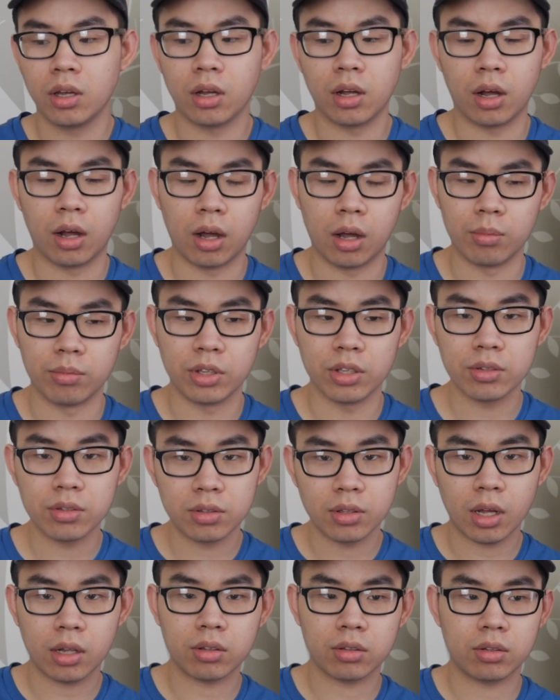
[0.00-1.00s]
Um, this is
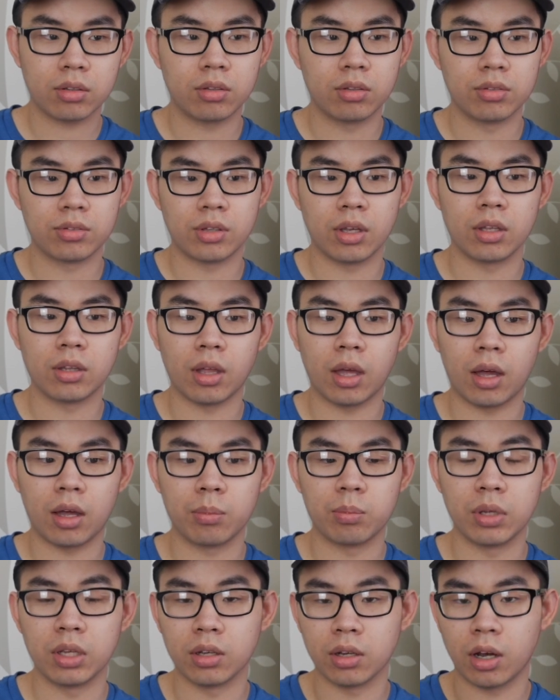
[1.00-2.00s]
not to say that
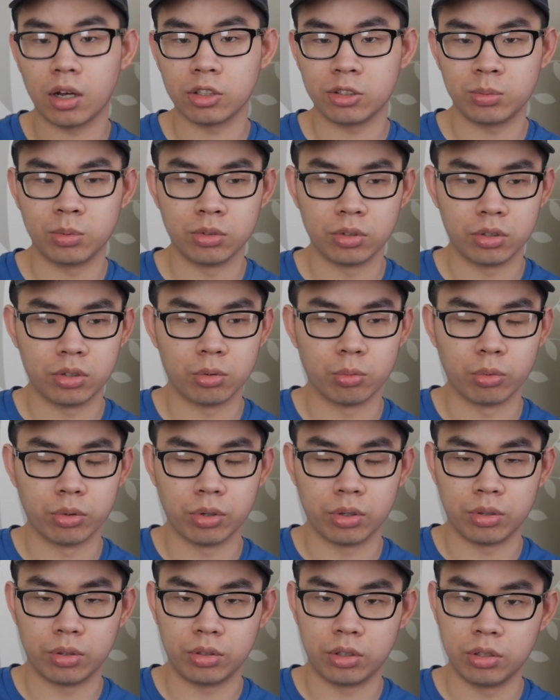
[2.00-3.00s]
being an entrepreneur
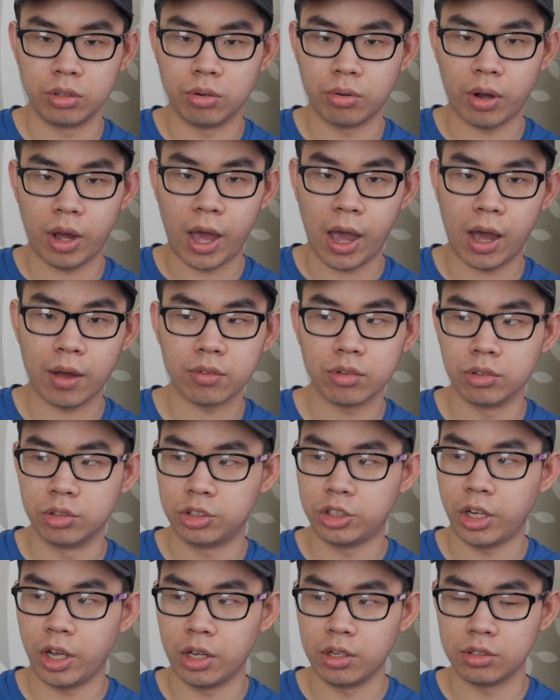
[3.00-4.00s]
where you don't have to
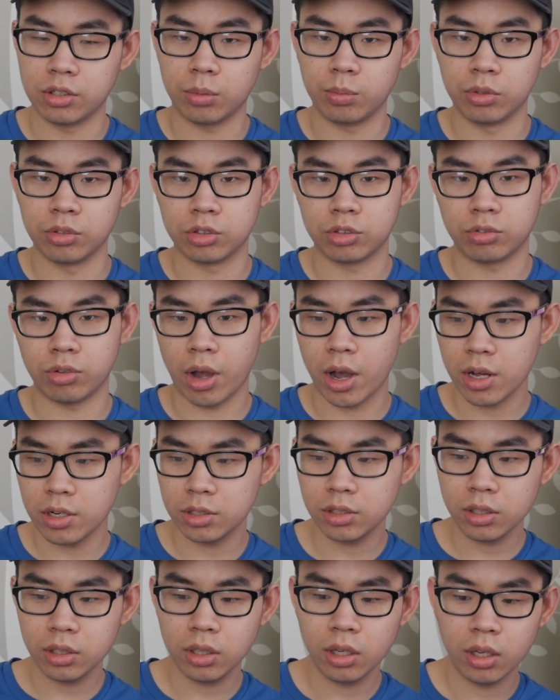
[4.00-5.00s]
change up your
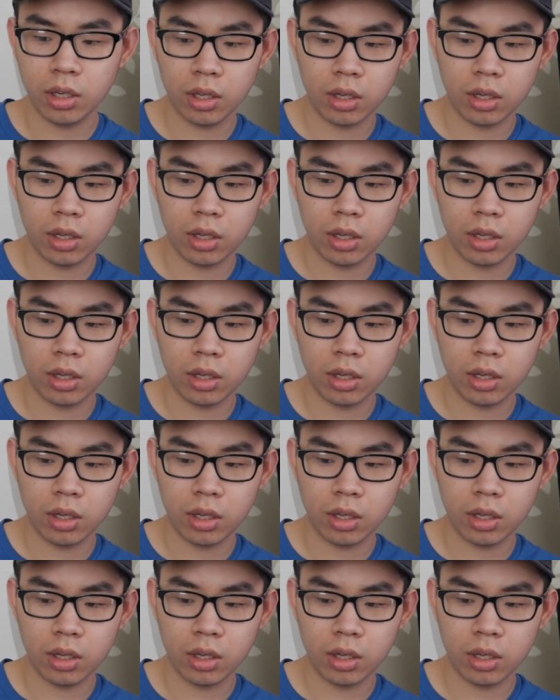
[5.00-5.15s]
strategy.